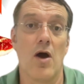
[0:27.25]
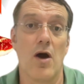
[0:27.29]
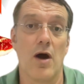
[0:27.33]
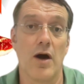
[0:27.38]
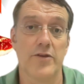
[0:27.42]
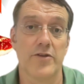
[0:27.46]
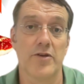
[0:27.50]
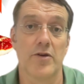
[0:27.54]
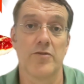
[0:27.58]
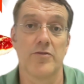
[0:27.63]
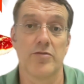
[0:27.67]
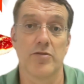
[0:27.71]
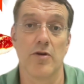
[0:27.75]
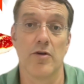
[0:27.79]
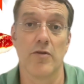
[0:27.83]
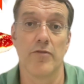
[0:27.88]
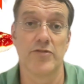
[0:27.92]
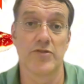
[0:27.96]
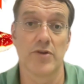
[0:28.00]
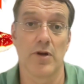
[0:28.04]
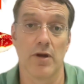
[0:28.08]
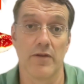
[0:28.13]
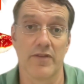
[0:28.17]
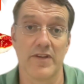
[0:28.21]

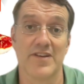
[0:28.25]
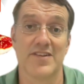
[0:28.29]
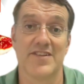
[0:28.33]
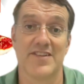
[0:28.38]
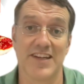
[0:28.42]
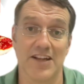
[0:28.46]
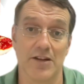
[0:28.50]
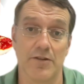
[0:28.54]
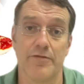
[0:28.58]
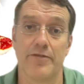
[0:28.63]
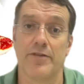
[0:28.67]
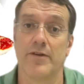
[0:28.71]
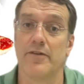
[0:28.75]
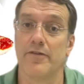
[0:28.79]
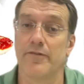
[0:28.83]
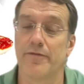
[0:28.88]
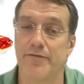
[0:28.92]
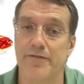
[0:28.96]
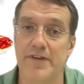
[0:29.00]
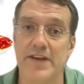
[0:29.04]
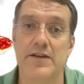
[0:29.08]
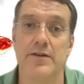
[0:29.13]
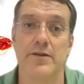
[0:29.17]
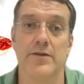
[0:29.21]
Autotrophs are the
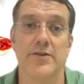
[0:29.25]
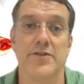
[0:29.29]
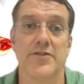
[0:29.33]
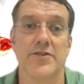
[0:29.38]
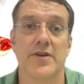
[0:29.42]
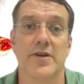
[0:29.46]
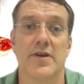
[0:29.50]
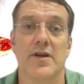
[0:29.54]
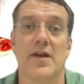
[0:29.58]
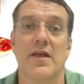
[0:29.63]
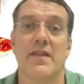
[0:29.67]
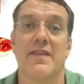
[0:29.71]
self-feeders,